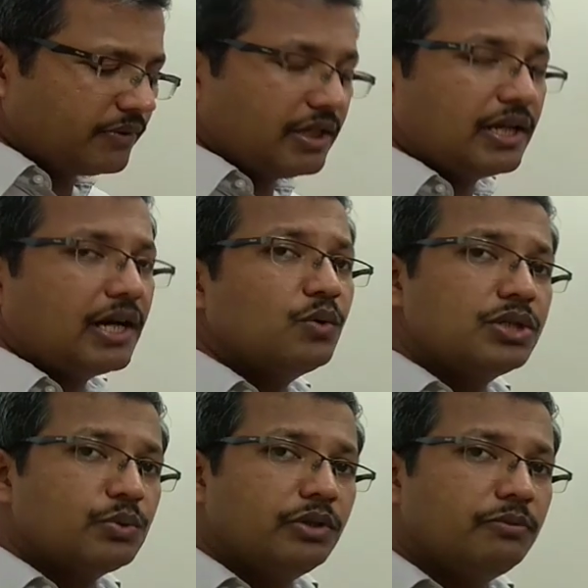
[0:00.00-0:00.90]
and how
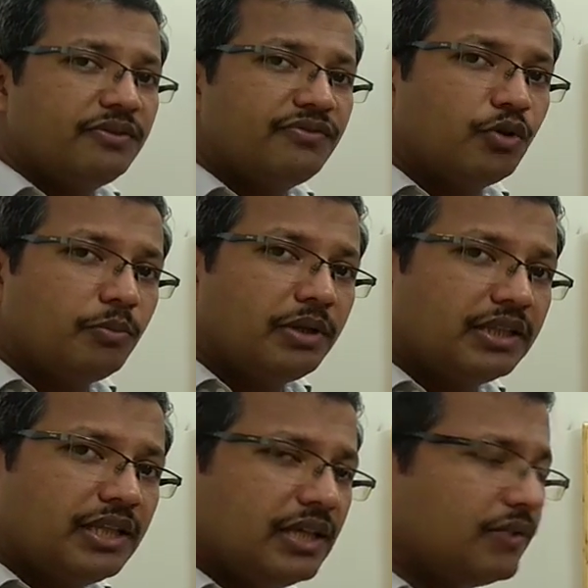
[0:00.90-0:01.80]
it will be forming
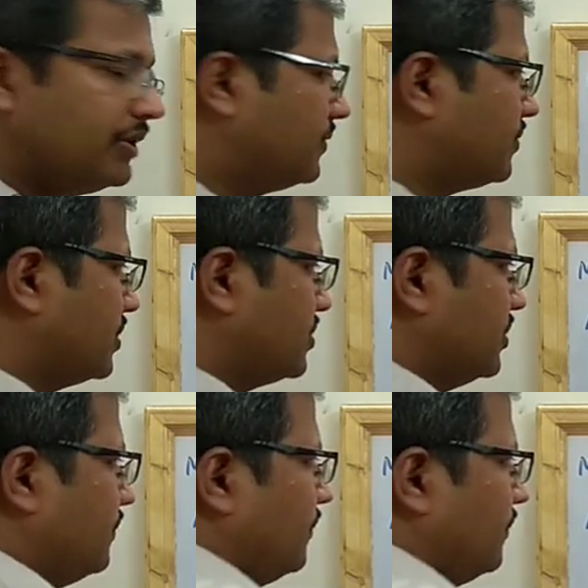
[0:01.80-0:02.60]
the ring structure.